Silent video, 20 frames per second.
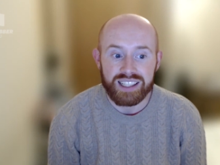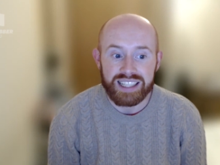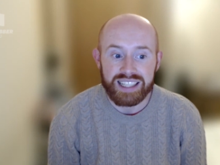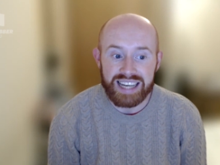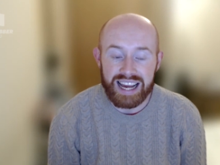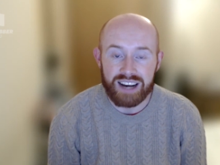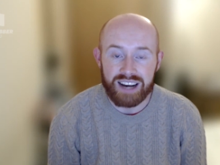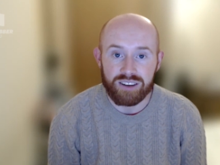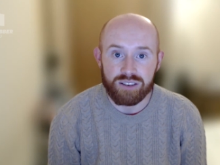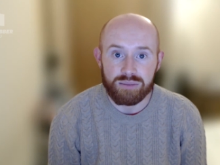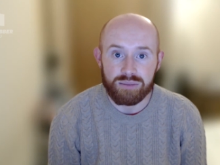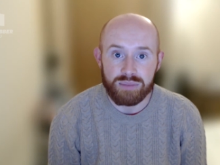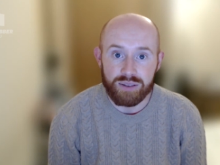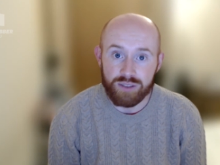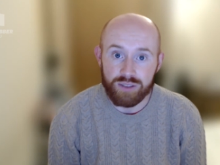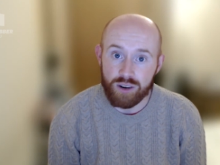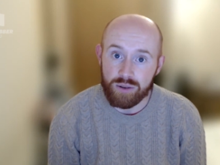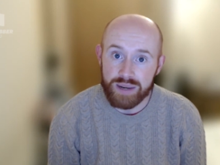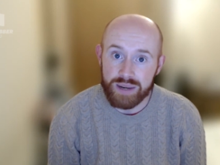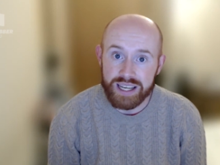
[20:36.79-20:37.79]
Now,
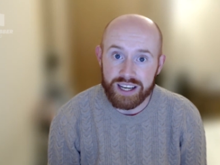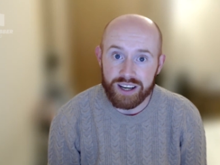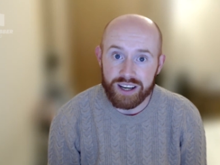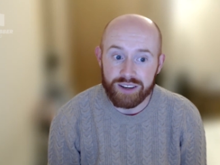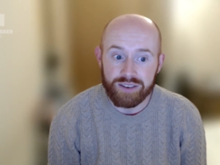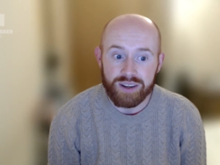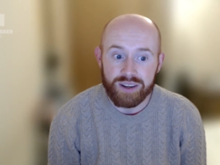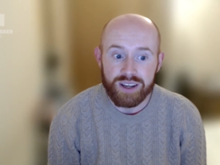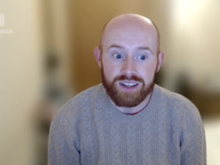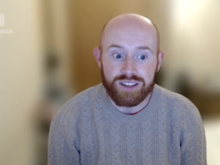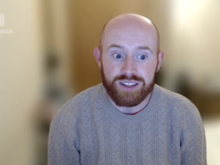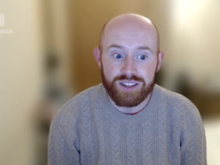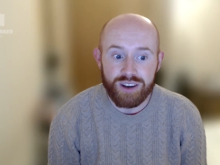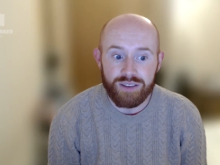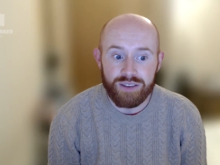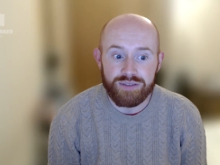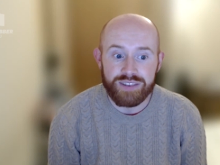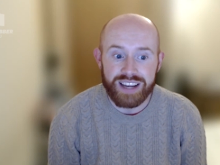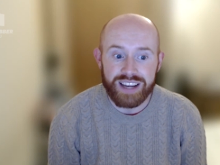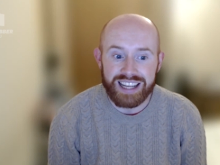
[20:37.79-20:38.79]
before we go,
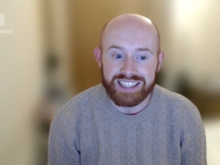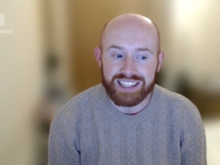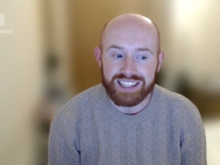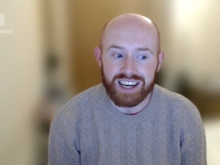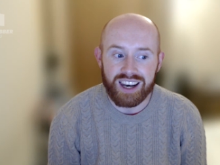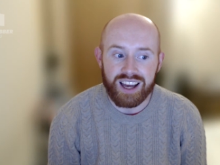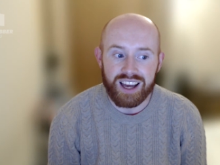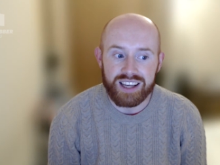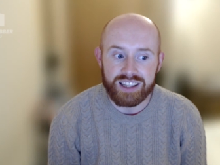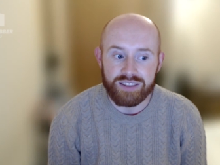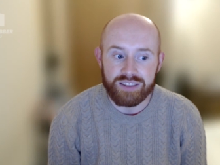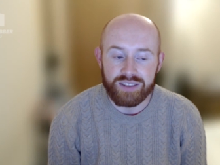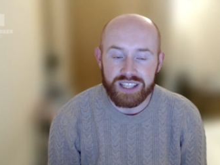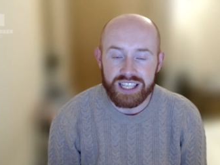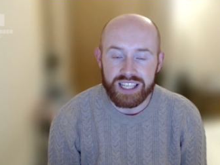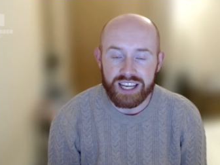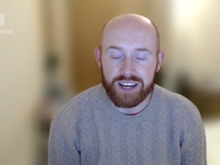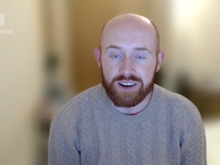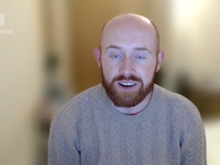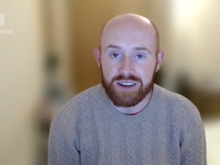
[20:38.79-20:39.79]
don't forget to like the
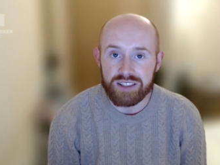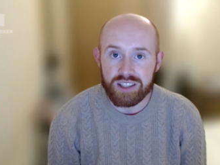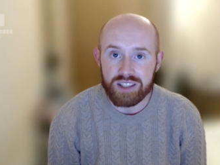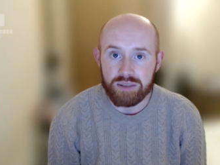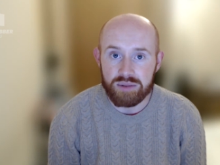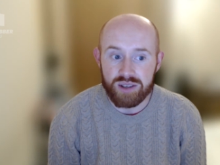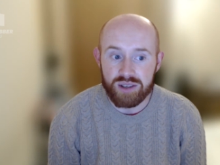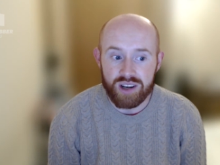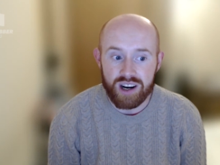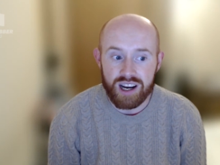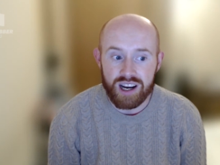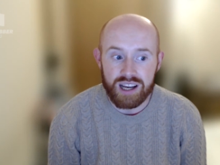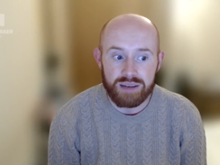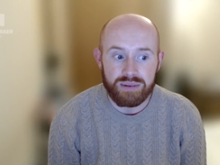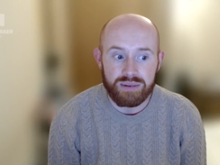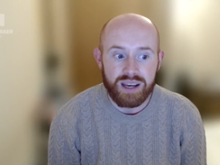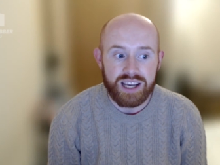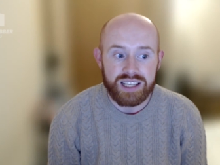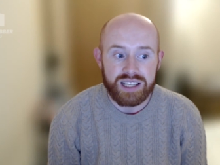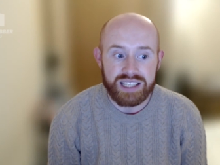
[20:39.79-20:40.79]
video and
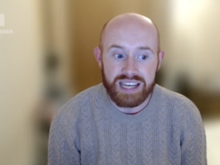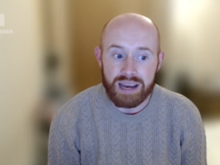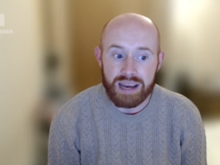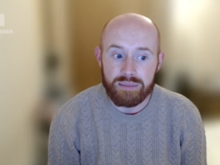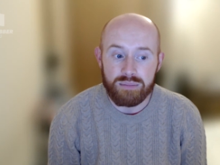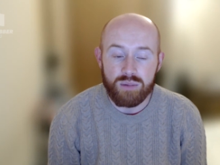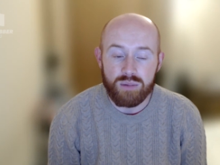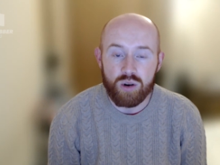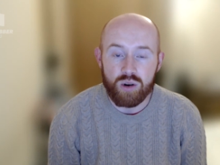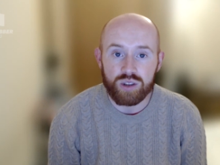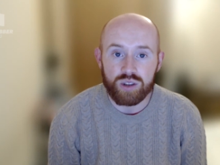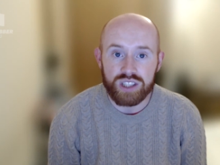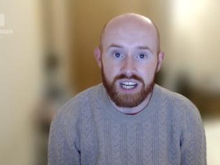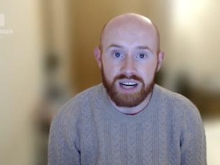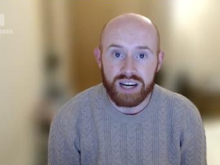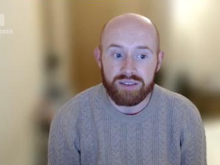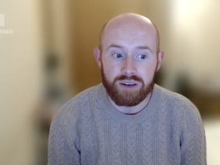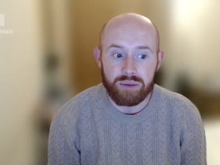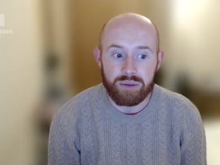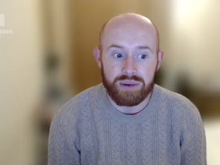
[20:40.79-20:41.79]
subscribe to get more
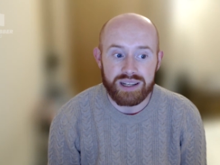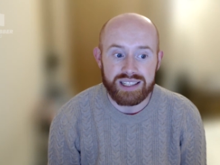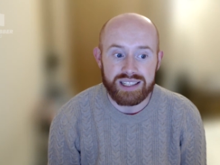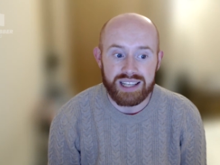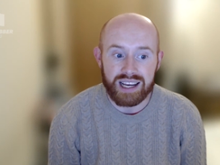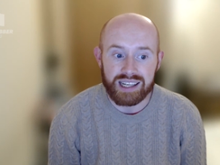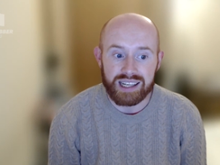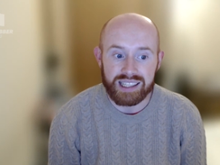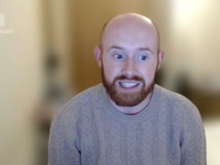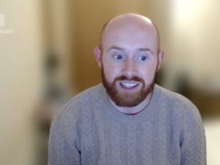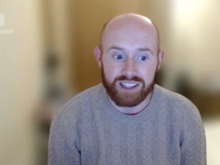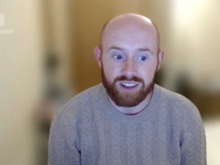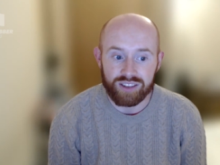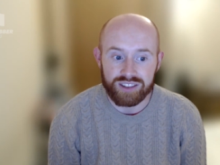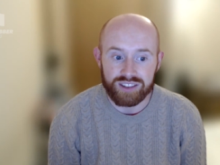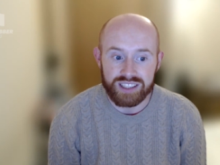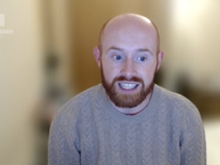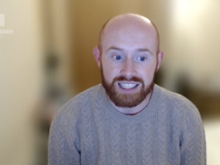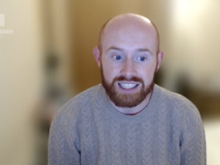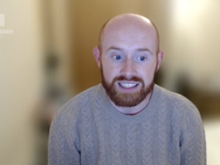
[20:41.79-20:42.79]
time rubber recycling
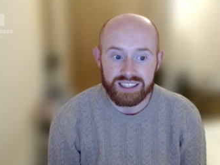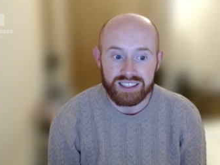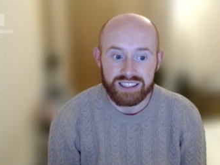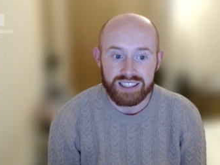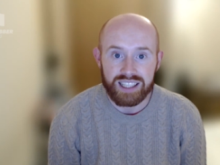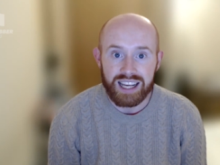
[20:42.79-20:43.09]
content.